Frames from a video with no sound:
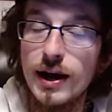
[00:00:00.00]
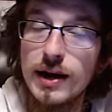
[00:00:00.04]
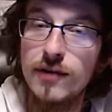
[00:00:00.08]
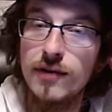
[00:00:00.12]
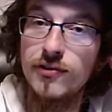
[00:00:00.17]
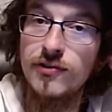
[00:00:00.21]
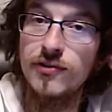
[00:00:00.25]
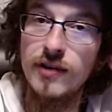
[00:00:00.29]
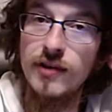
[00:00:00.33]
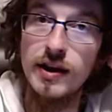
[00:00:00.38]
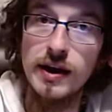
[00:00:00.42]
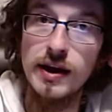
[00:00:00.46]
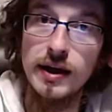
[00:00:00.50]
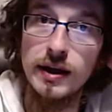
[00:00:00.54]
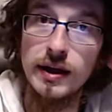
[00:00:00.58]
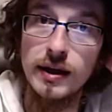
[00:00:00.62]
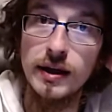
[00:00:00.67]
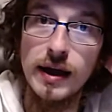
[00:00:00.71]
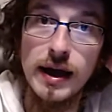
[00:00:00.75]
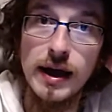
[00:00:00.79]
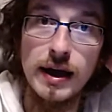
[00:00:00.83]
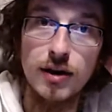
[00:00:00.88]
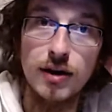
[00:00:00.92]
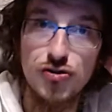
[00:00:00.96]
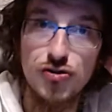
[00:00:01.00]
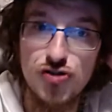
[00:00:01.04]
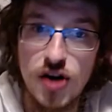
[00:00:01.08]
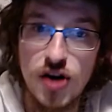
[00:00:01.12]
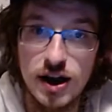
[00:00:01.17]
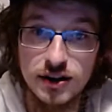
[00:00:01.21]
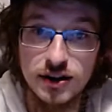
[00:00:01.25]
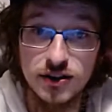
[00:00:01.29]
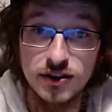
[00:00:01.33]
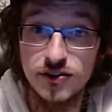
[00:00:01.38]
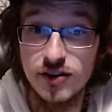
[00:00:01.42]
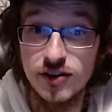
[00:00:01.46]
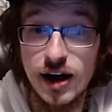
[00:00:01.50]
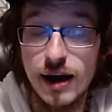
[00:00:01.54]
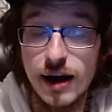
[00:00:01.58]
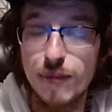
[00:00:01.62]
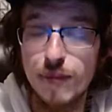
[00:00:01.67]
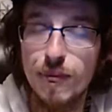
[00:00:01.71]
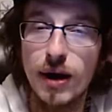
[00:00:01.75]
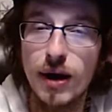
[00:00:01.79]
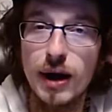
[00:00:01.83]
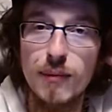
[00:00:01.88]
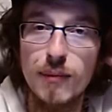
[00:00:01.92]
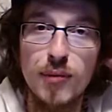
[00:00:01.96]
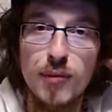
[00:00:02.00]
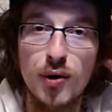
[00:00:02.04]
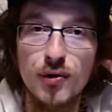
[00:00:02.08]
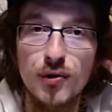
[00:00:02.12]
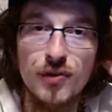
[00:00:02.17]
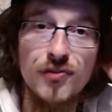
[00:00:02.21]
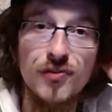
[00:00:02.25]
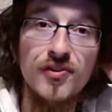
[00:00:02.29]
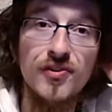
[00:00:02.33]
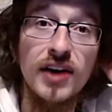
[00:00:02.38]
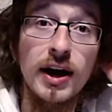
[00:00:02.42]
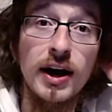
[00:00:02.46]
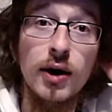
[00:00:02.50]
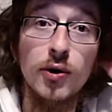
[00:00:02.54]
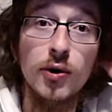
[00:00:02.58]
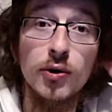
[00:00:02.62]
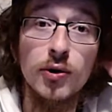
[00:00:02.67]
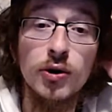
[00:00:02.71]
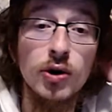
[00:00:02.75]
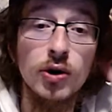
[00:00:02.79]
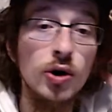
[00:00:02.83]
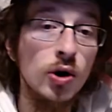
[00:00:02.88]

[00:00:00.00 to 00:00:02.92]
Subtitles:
sitting and trying to time my opponents out